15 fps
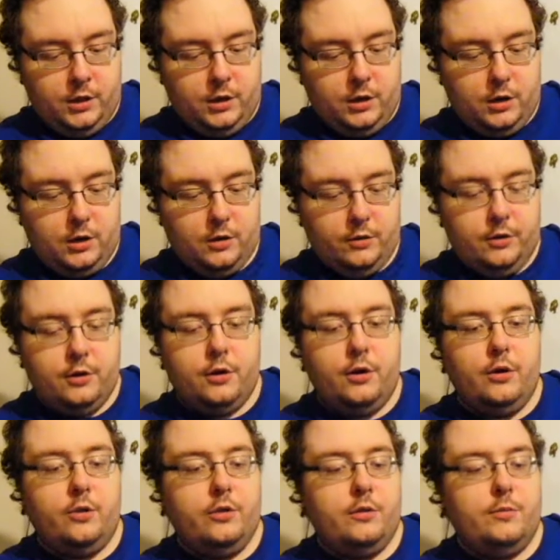Now in all
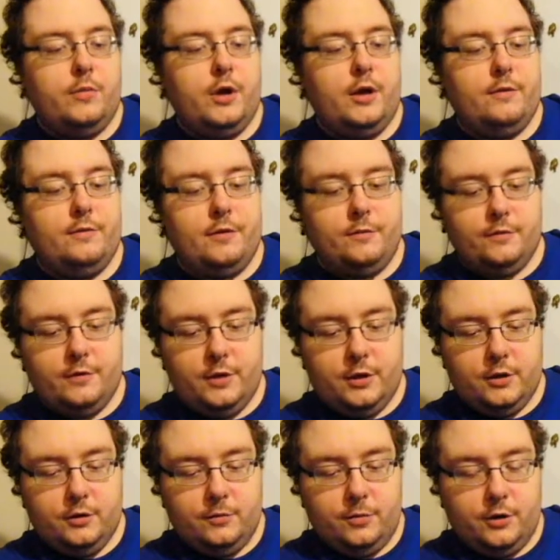of them I've ever
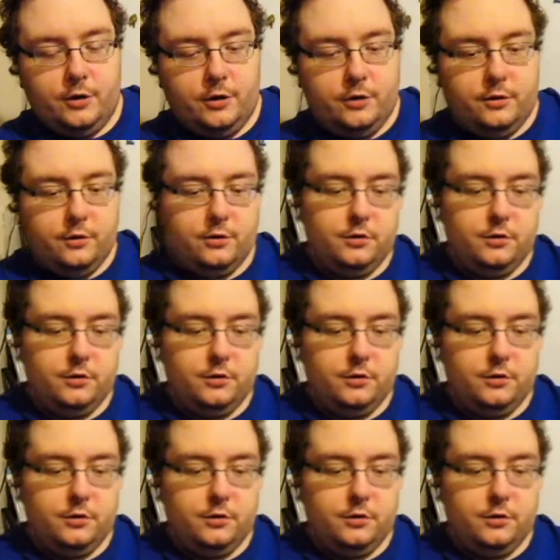taken apart,